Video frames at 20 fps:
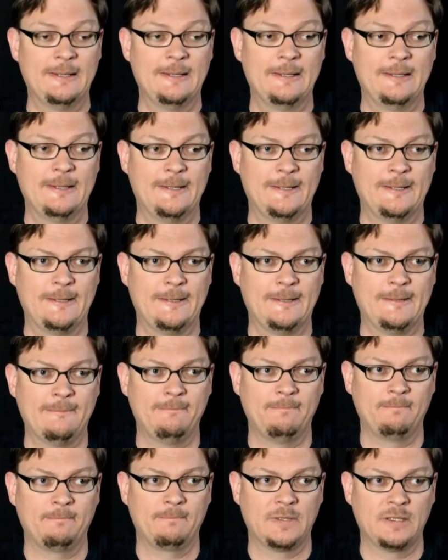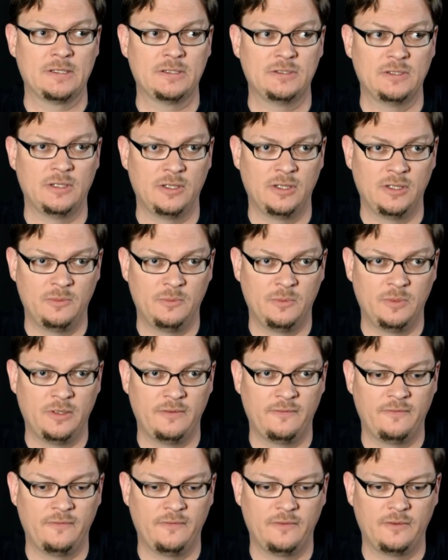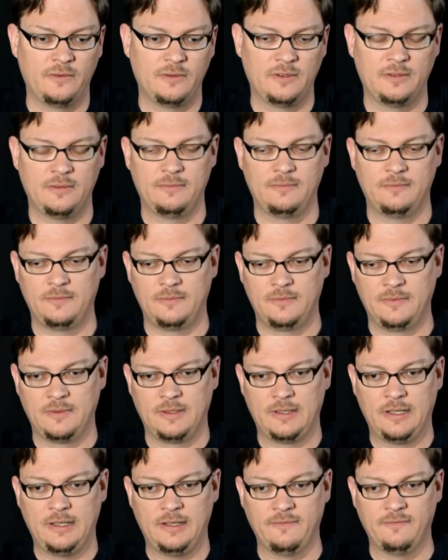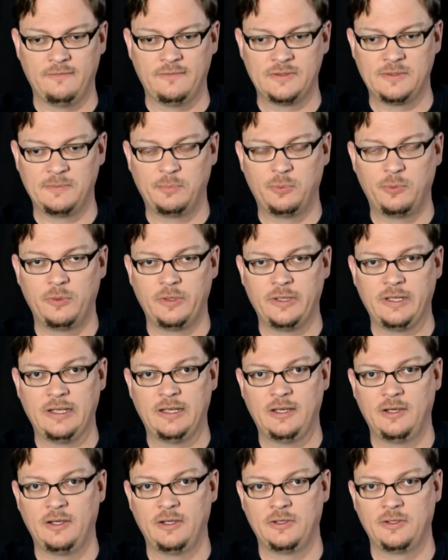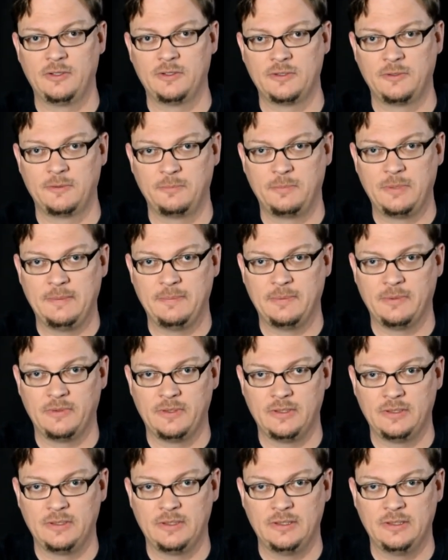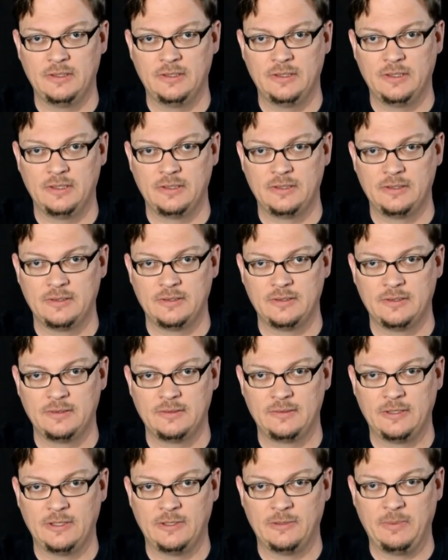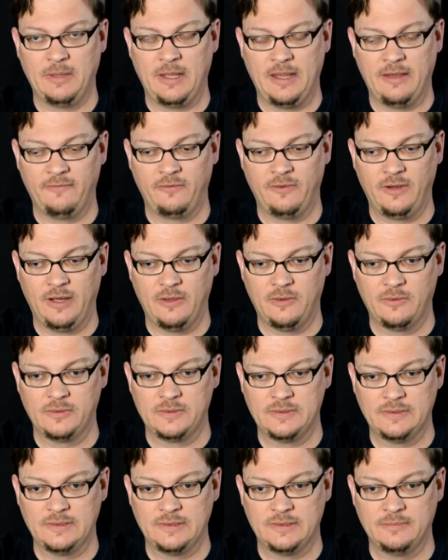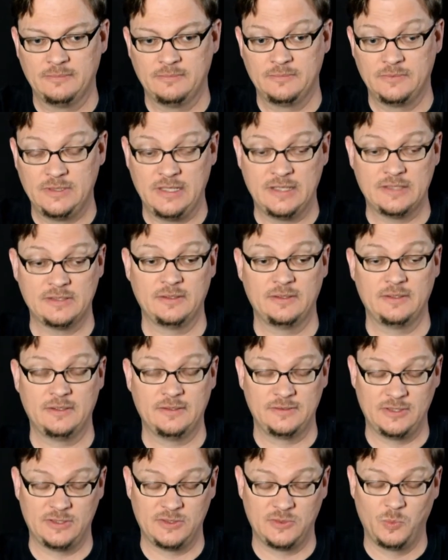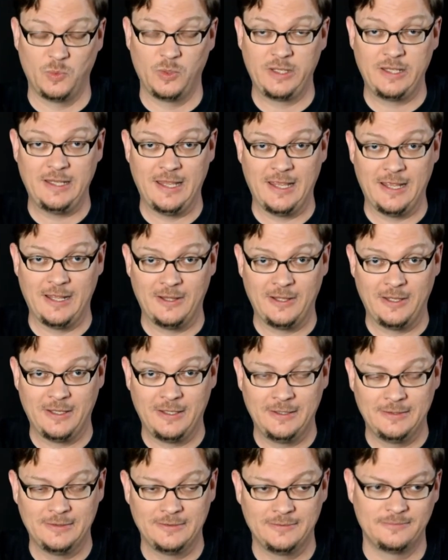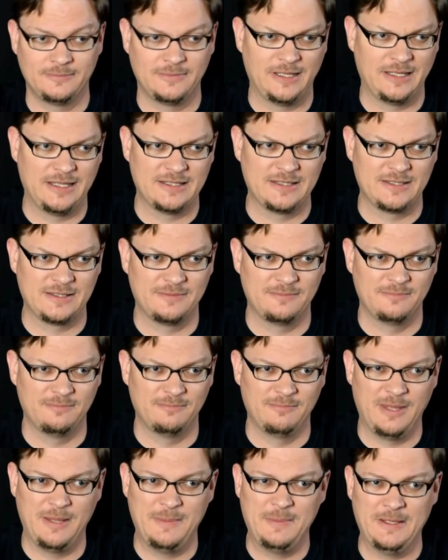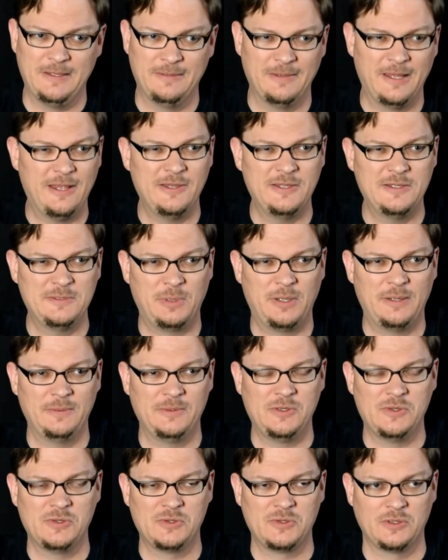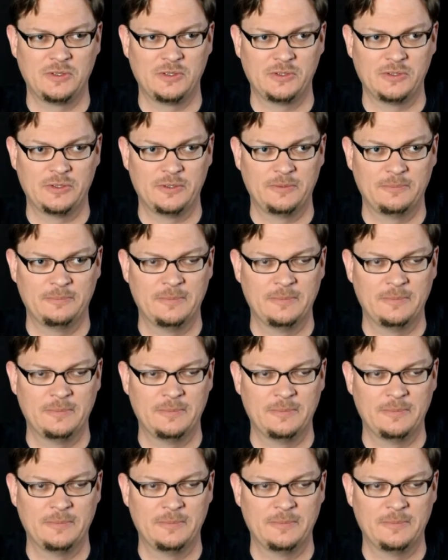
Another one of the kind of supporting characters, or people that help Aphra out. She has a Wookiee ally. I guess maybe ally's probably too strong a term.